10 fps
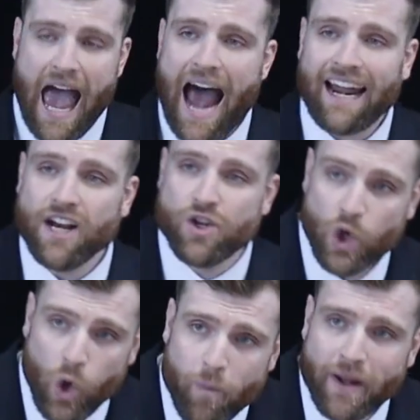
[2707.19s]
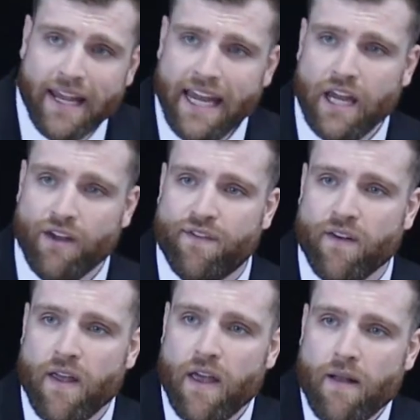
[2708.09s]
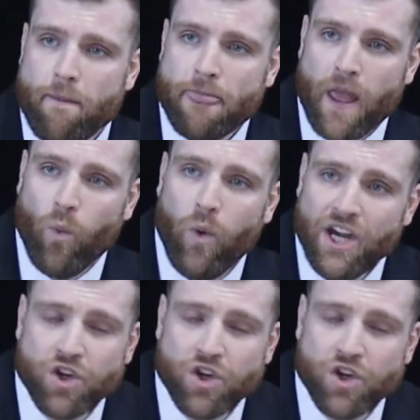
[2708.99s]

And I do believe we